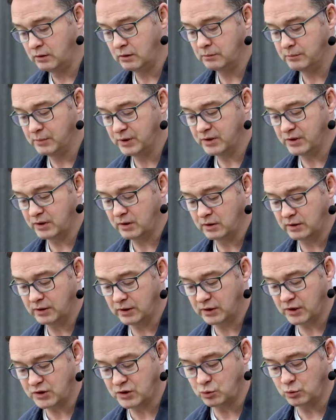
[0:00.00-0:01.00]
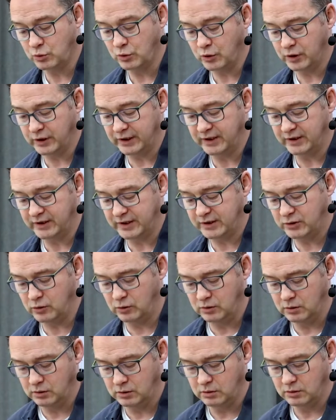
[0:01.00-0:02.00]
the oil filter with the
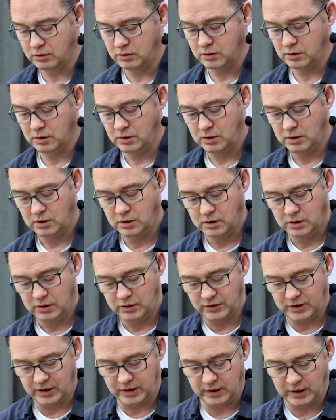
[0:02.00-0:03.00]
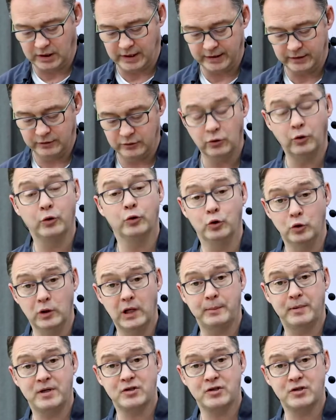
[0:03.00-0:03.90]
corresponding seals, then a new oil